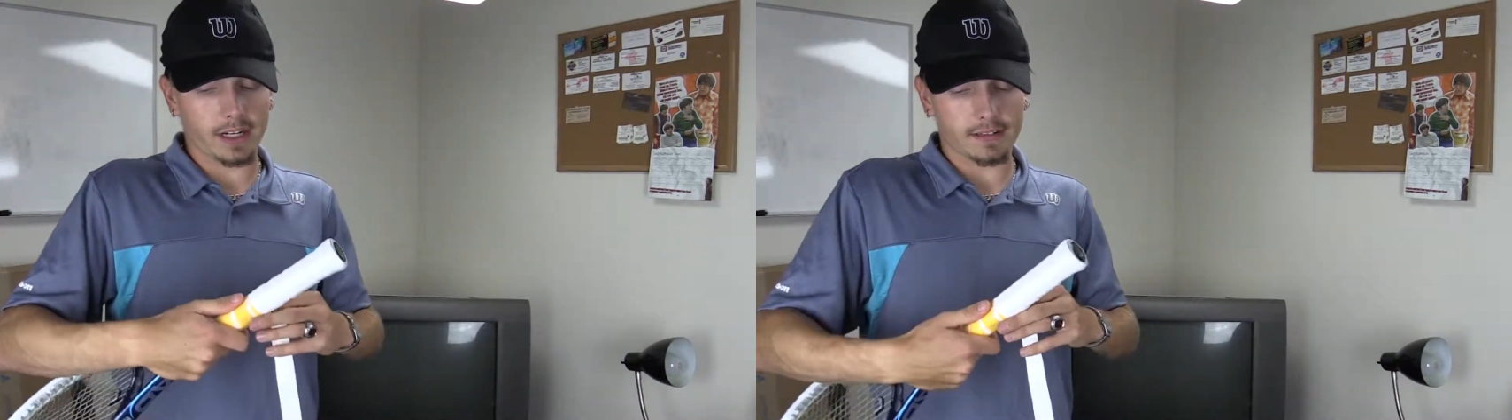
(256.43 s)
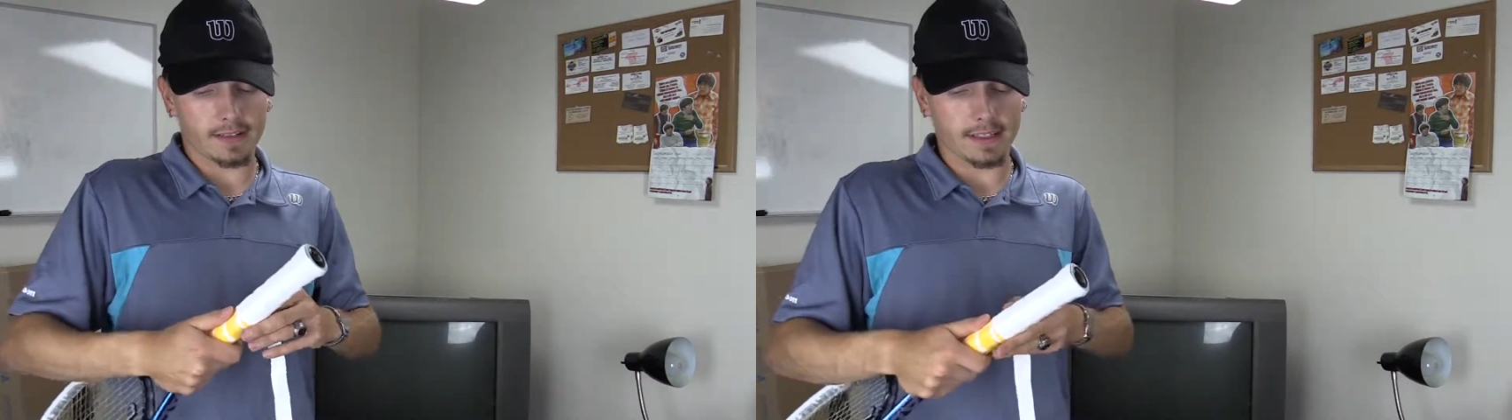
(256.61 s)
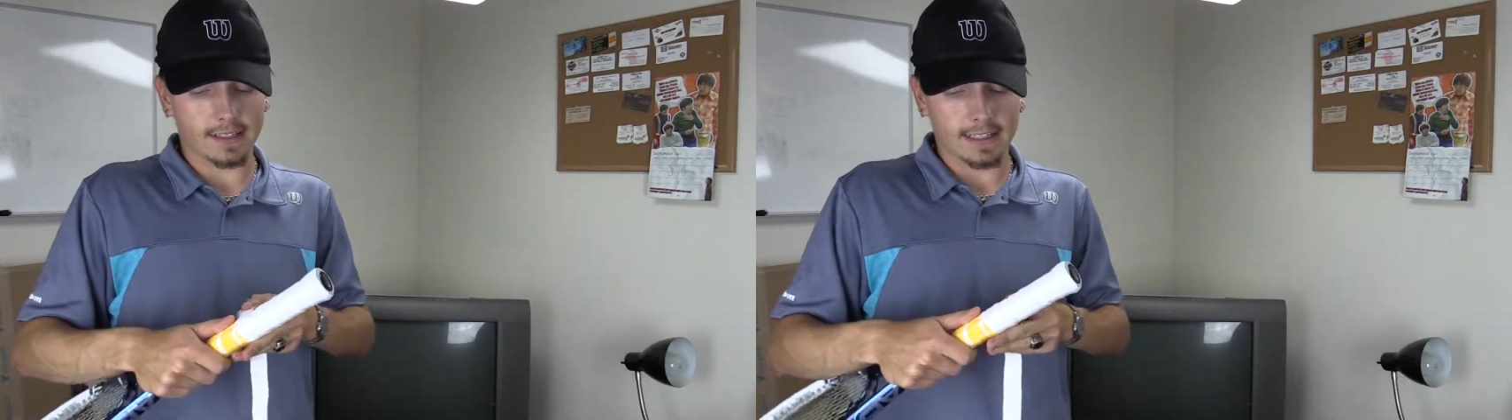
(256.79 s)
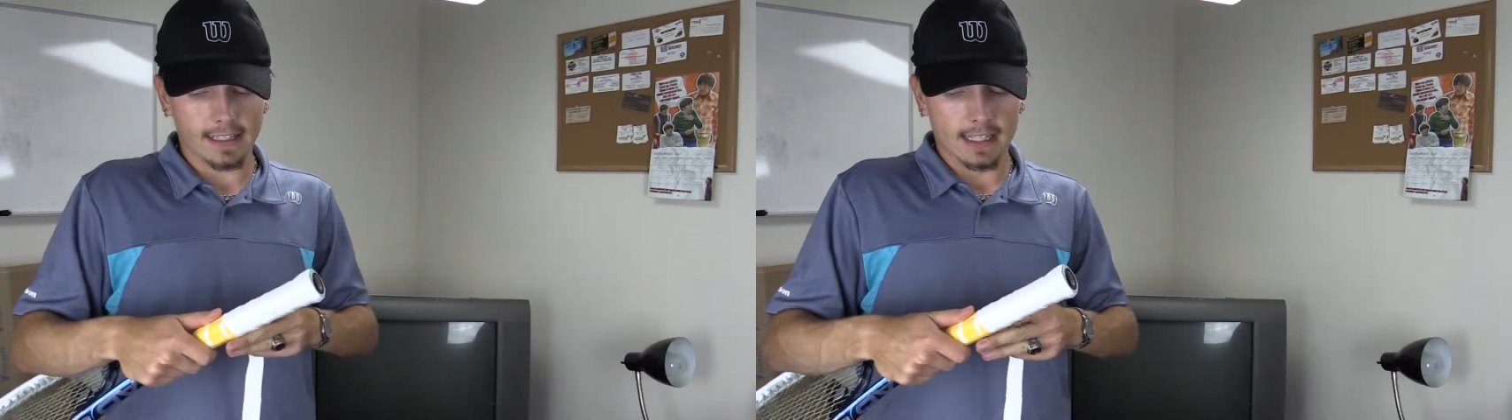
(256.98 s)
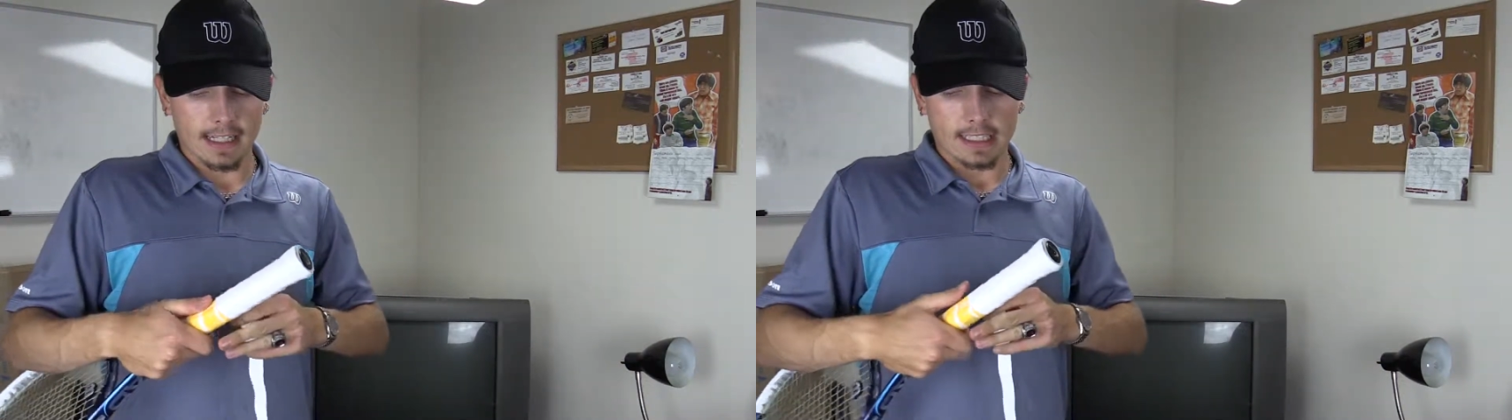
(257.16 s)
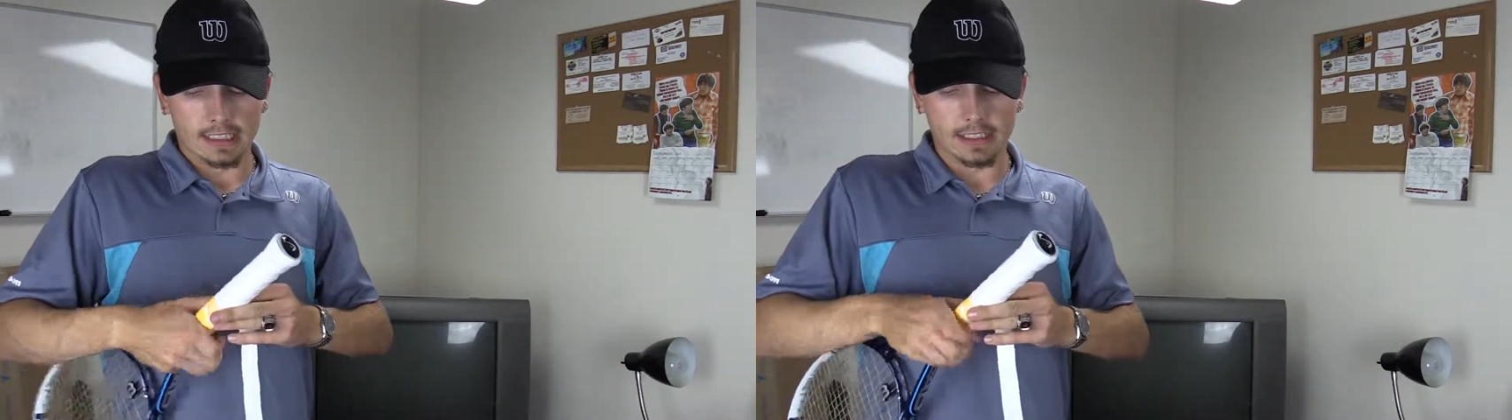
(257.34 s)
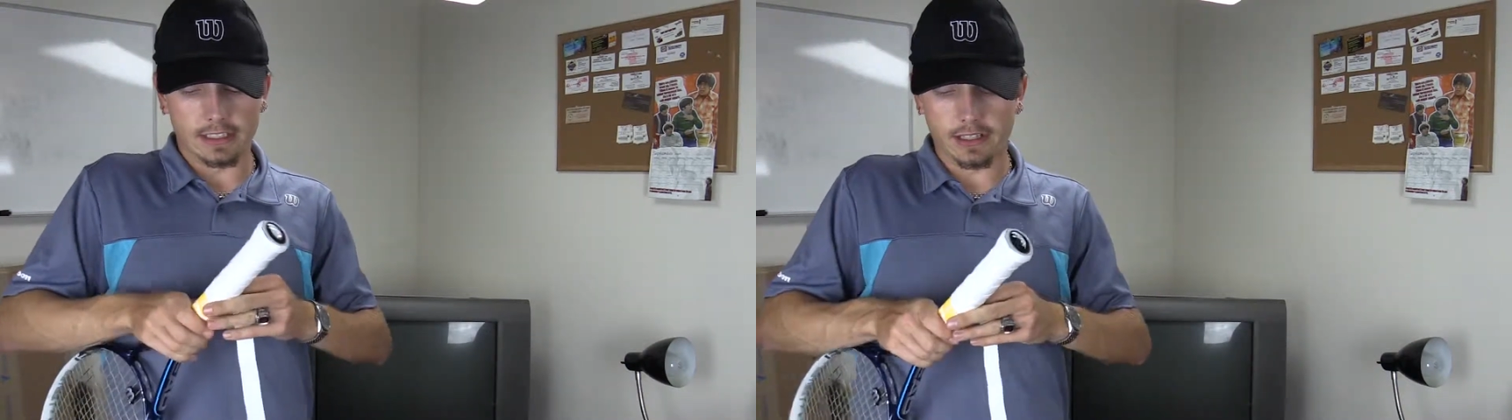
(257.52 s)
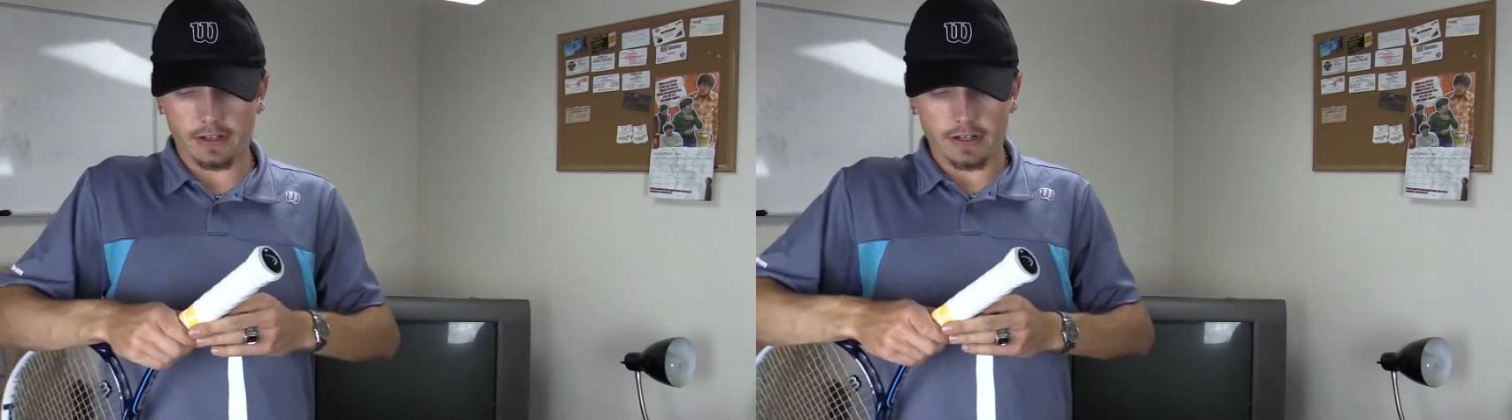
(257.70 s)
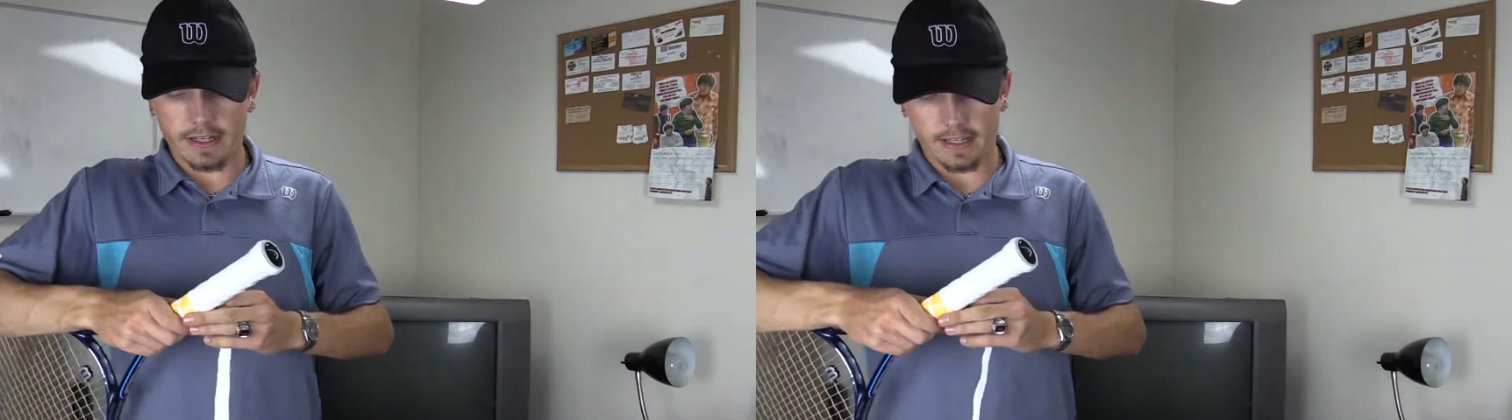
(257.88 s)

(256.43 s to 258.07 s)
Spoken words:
and dirty